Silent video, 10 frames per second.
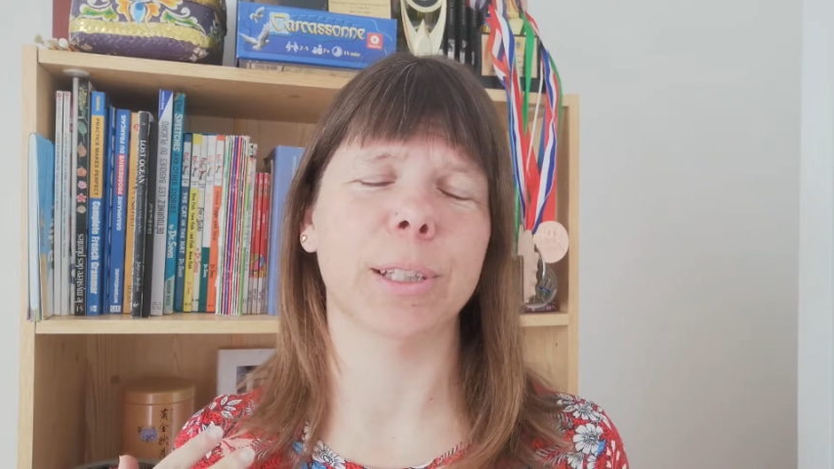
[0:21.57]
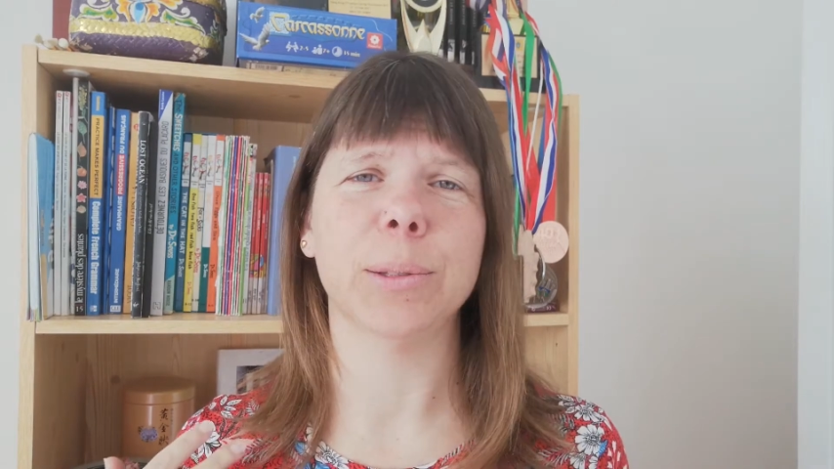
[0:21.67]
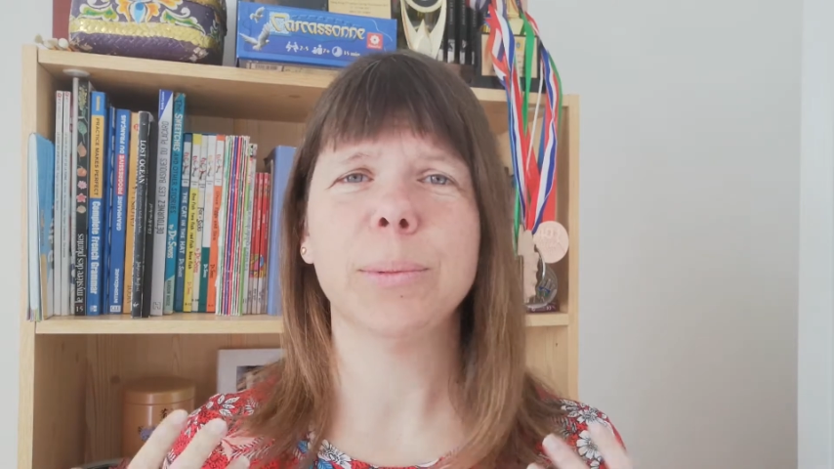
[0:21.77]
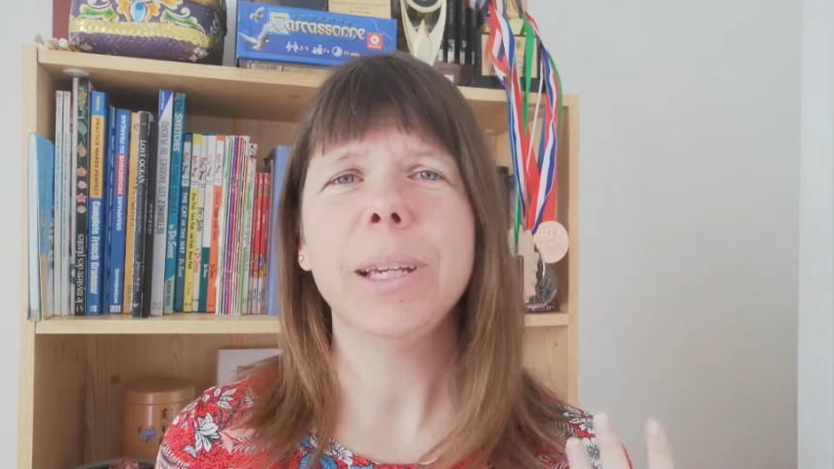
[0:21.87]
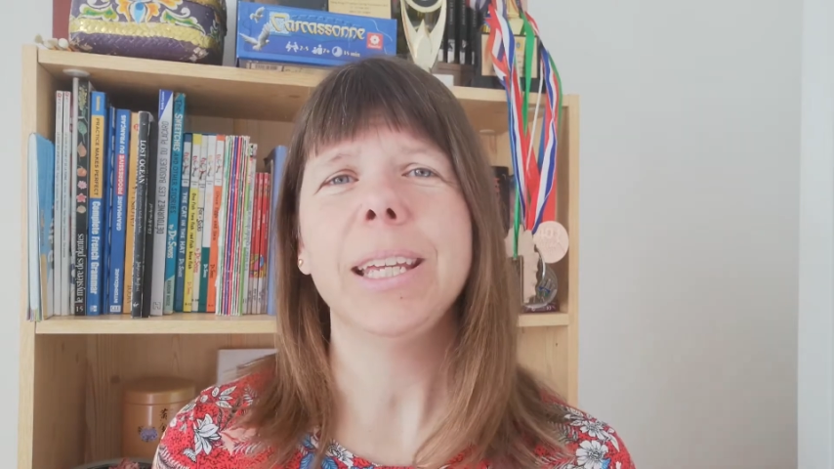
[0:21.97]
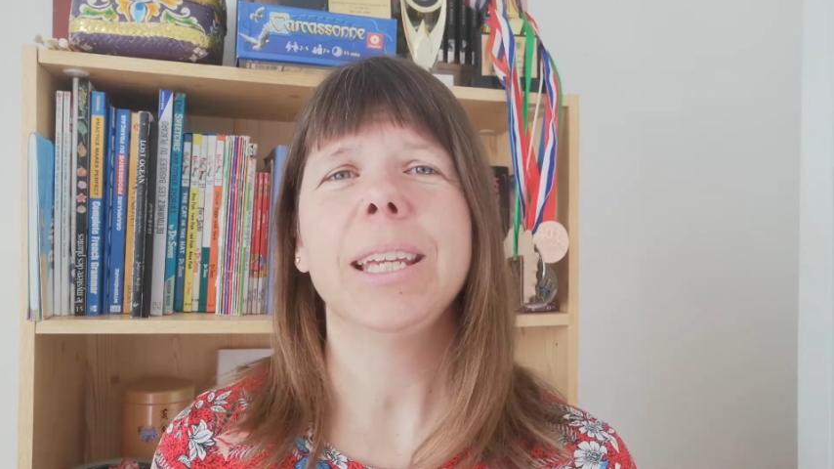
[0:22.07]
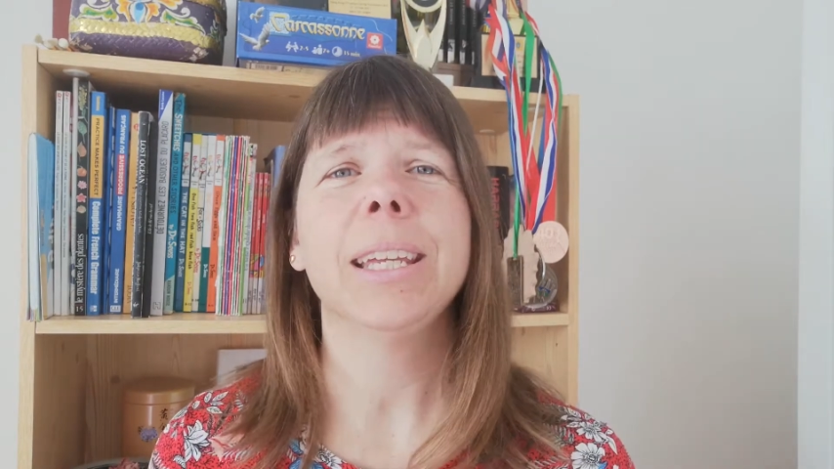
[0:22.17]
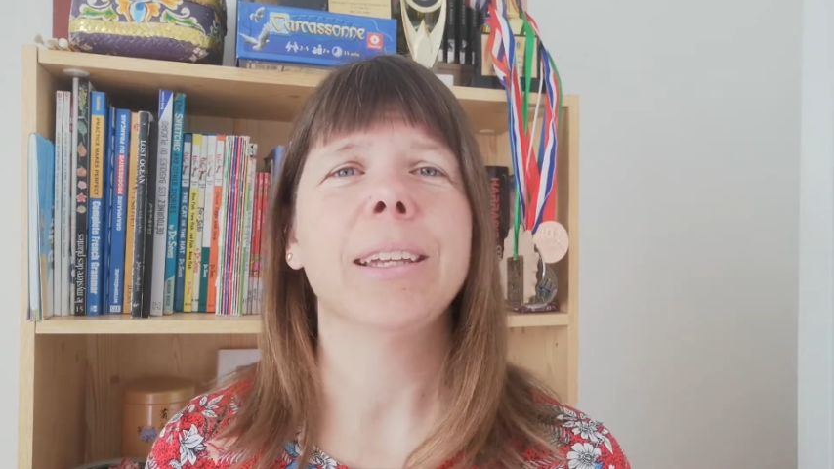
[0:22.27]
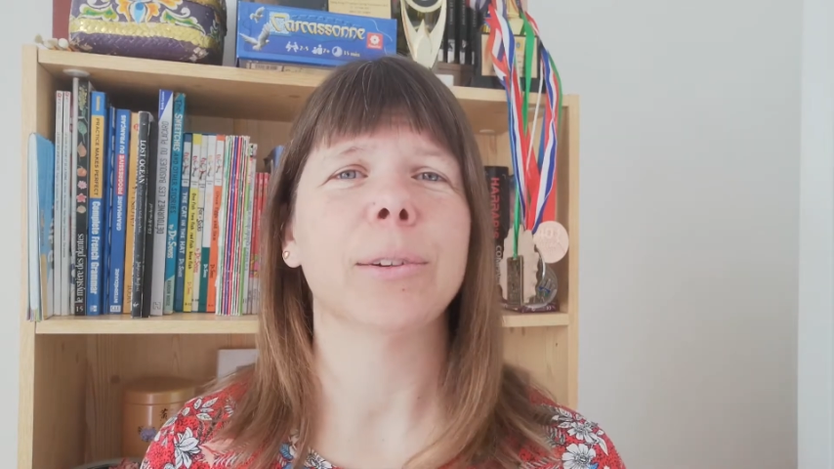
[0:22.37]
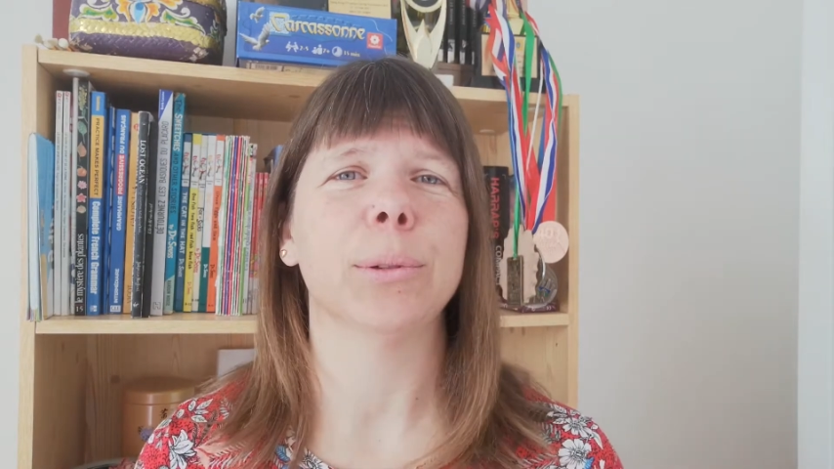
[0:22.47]
this
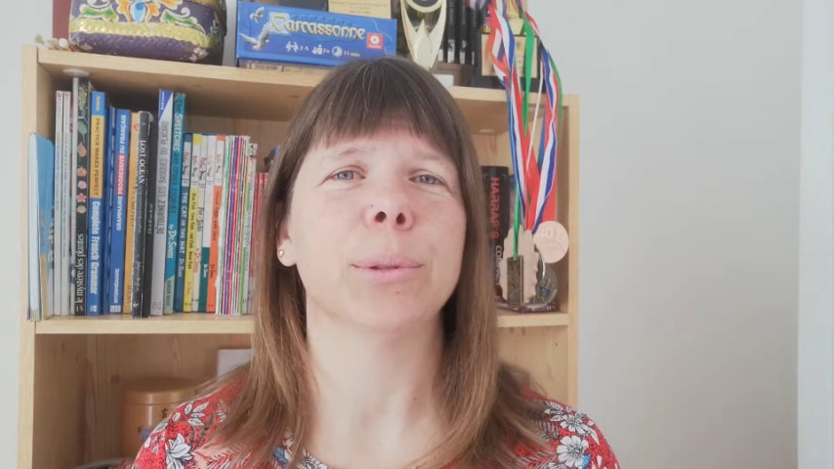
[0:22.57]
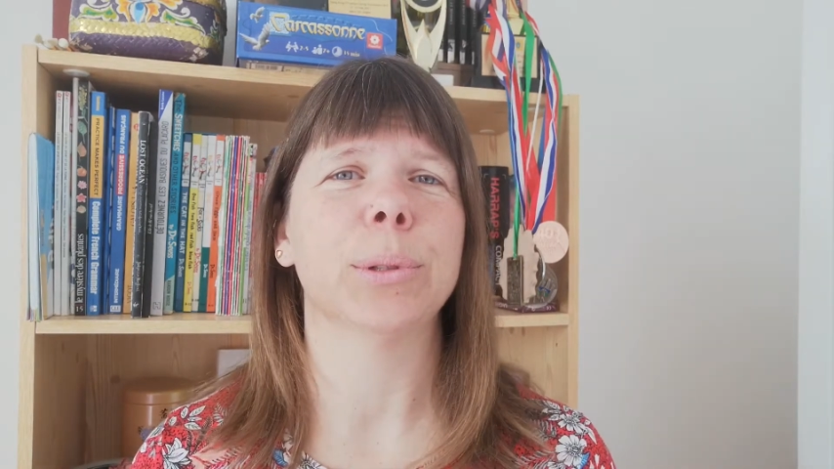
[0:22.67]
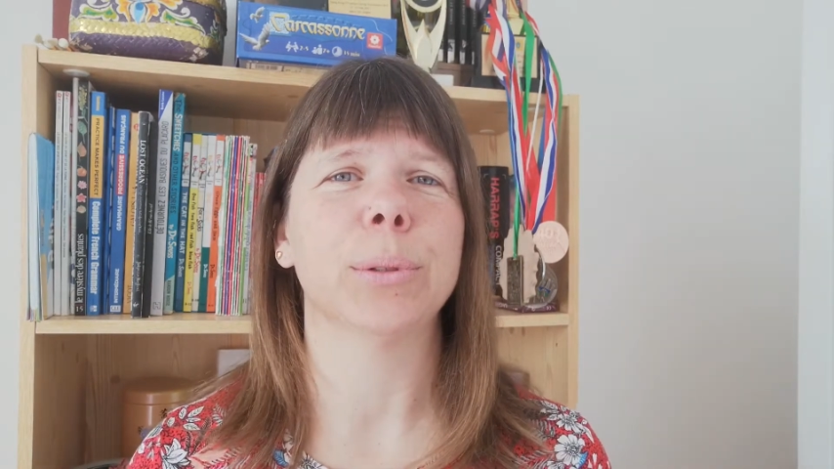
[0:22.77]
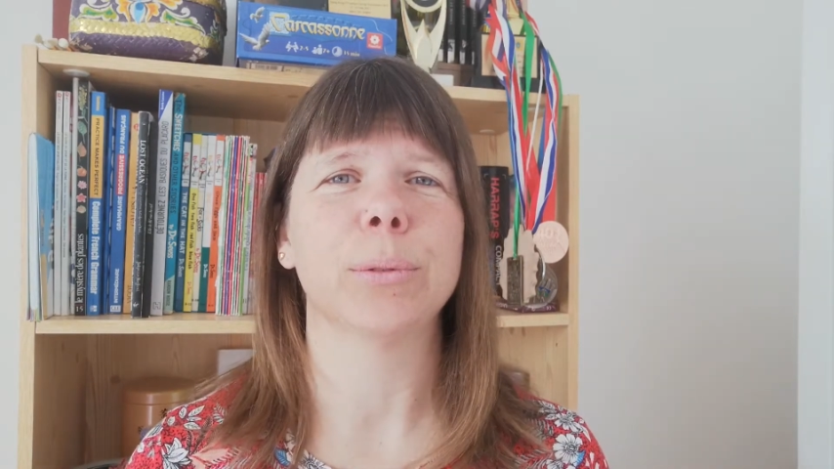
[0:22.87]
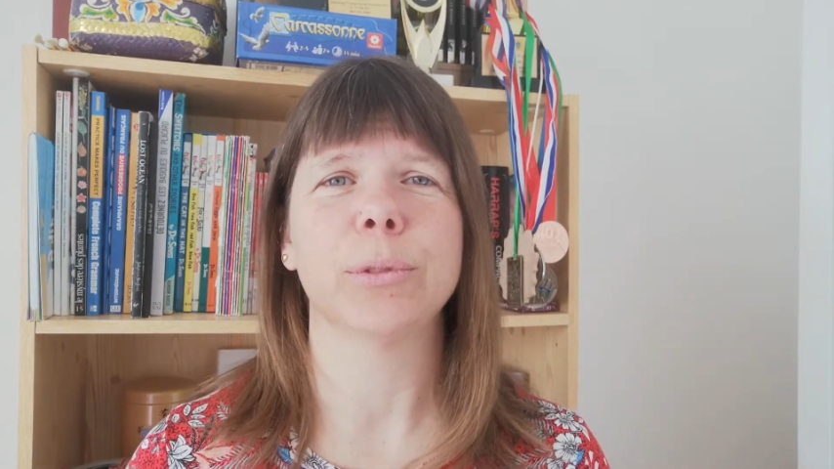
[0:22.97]
week or